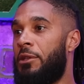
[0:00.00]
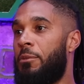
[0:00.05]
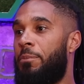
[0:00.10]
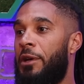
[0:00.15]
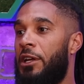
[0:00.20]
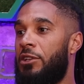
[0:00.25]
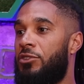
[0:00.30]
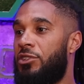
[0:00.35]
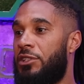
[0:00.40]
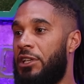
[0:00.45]
day, I'm in
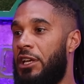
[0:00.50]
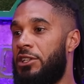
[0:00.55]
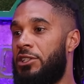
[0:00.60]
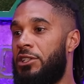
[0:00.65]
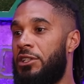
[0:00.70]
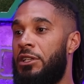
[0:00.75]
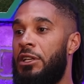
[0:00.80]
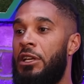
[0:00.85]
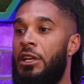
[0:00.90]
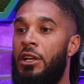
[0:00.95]
the petrol
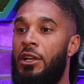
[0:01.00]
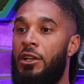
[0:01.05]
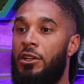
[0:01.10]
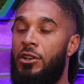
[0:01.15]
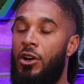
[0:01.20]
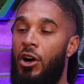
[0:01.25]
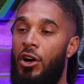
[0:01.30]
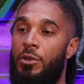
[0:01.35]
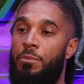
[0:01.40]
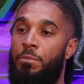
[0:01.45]
station.
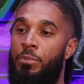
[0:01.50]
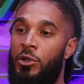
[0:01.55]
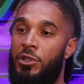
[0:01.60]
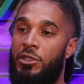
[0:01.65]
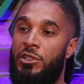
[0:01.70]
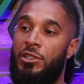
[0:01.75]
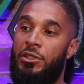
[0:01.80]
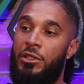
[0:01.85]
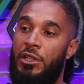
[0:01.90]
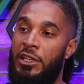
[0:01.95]
Guy
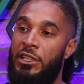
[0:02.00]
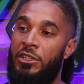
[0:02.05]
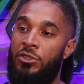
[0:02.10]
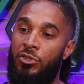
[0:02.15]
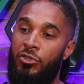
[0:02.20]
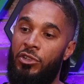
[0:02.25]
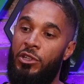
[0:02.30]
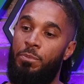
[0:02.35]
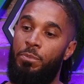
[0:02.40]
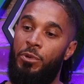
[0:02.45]
puts,
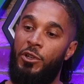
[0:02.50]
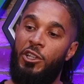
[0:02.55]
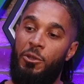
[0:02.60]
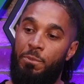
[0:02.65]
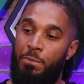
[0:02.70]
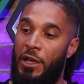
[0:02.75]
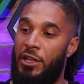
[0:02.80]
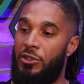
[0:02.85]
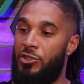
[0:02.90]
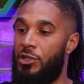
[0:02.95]
he's already
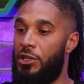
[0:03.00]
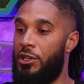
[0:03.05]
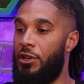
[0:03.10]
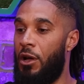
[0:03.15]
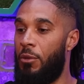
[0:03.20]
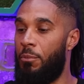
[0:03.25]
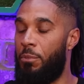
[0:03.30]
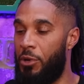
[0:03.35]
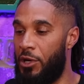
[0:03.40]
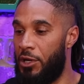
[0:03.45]
put his
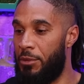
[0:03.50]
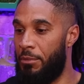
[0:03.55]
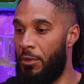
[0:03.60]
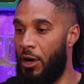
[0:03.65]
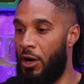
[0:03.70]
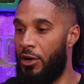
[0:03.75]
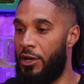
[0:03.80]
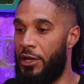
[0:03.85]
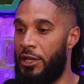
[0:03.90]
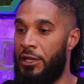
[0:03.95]
petrol in. I'm
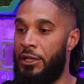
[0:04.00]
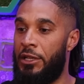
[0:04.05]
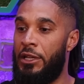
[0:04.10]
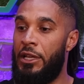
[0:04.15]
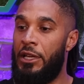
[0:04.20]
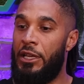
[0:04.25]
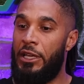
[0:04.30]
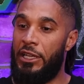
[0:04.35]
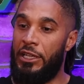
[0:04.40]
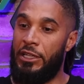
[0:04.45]
putting mine
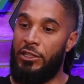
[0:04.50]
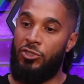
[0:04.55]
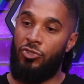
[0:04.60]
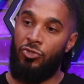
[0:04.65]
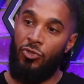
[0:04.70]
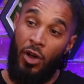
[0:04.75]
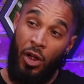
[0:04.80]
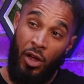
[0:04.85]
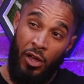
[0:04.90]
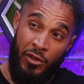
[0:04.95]
in. He
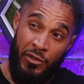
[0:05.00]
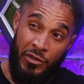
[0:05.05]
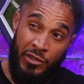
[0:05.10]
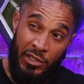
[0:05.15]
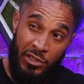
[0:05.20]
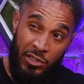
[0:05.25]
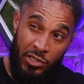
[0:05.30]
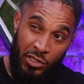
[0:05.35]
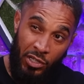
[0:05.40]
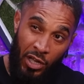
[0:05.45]

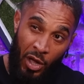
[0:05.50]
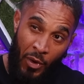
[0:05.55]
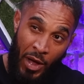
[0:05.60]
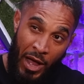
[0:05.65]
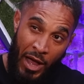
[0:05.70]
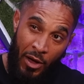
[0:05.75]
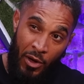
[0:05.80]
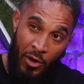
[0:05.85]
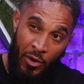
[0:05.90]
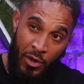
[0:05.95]
drives to
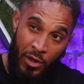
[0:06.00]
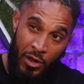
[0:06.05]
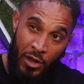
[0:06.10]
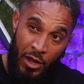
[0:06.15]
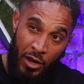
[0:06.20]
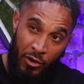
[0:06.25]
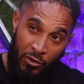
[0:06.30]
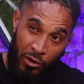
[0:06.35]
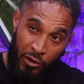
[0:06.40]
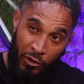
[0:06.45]
go
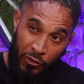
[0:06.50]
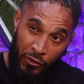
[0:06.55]
out,